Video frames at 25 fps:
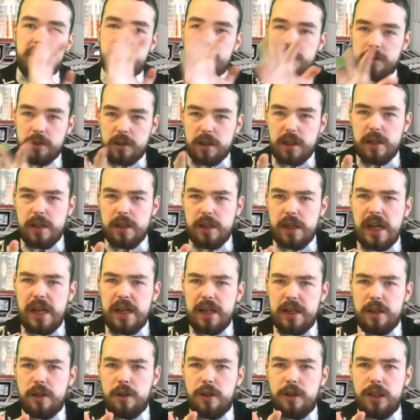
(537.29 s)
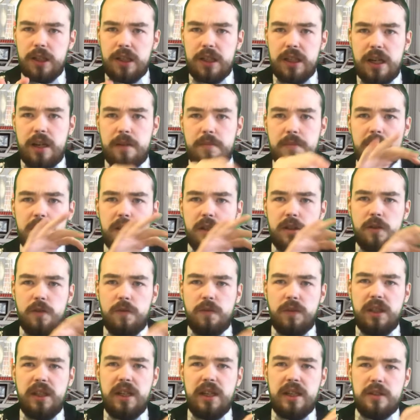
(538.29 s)
It doesn't get it out all the time, but
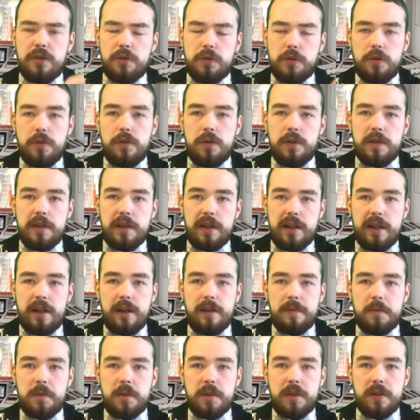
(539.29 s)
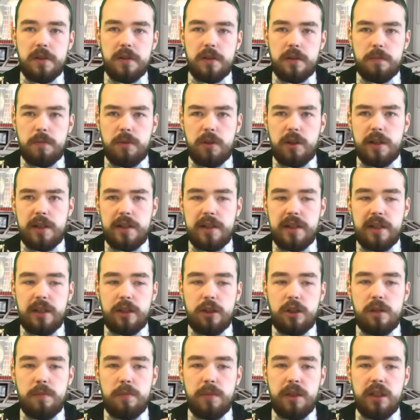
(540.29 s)
only at certain times does the plot
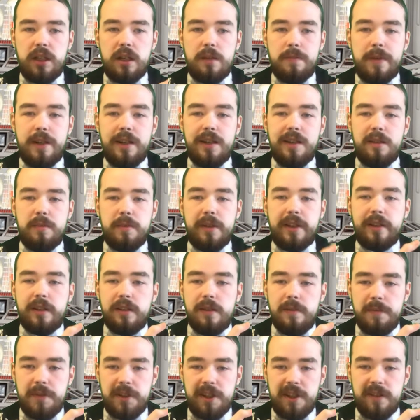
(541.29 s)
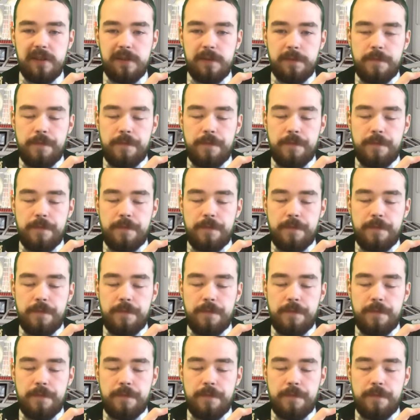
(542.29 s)
actually become a little bit clumsy.